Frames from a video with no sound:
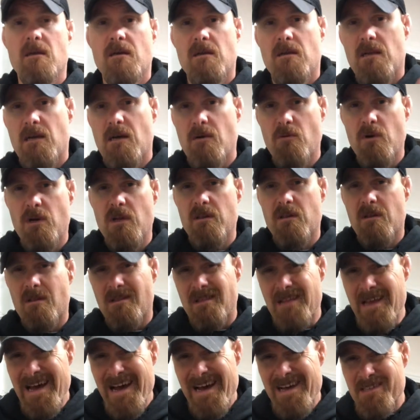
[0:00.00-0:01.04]
Now, one of the
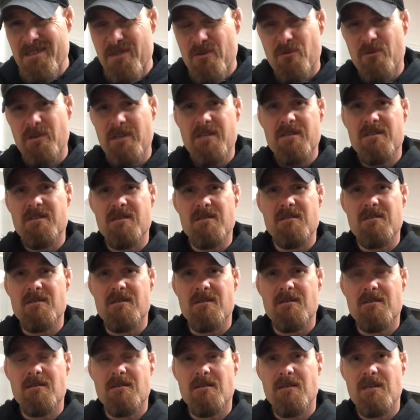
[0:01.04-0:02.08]
last reasons
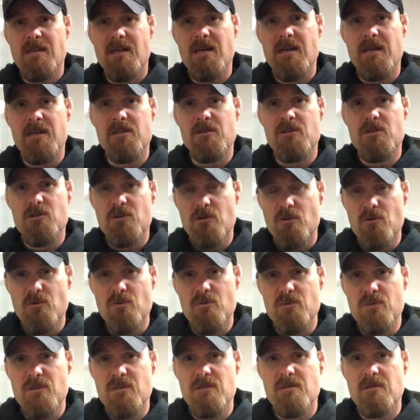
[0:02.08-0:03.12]
that I
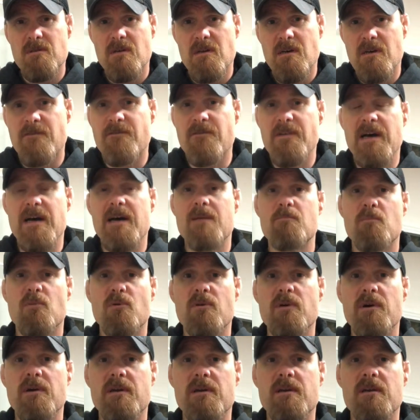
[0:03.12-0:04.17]
chose a
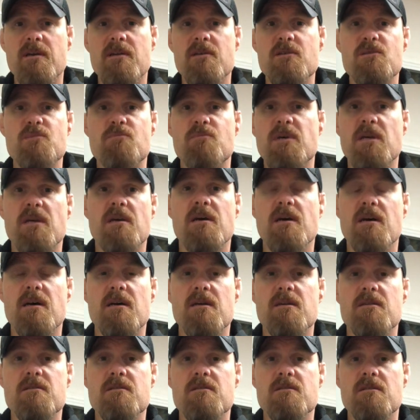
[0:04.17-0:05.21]
Fatboy is
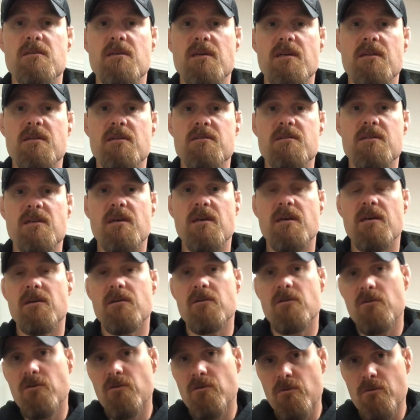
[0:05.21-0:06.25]
because it is a
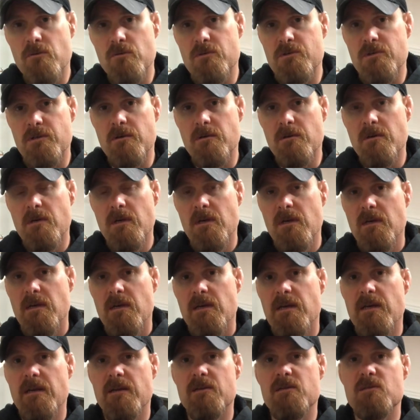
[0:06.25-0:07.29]
cruiser.
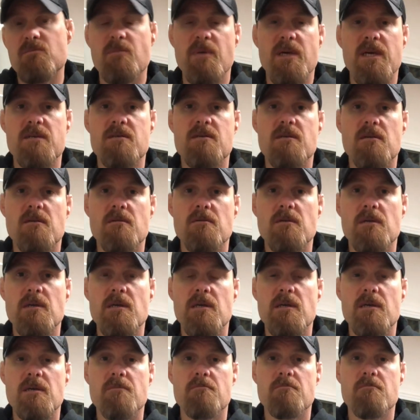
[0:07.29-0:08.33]
It is
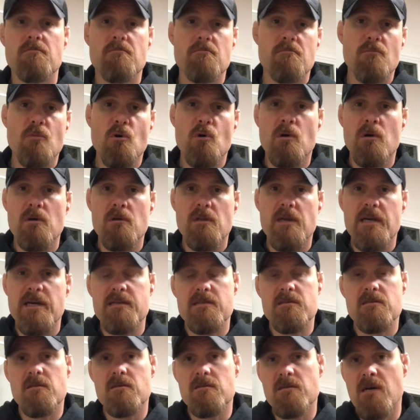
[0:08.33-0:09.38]
basically more or less
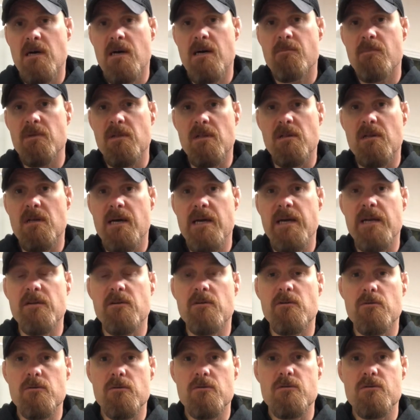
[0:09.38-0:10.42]
the top of the line
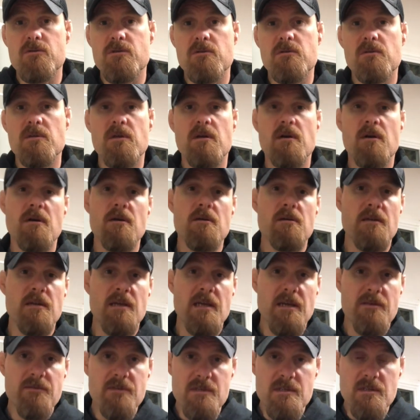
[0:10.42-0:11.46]
cruiser that Harley
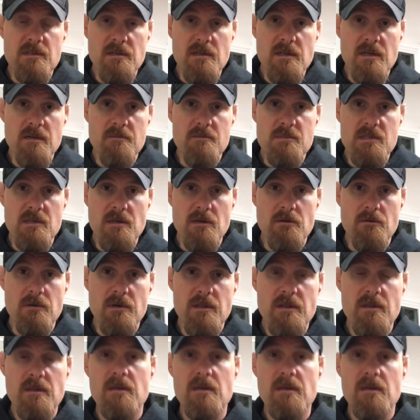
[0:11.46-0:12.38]
Davidson comes out with.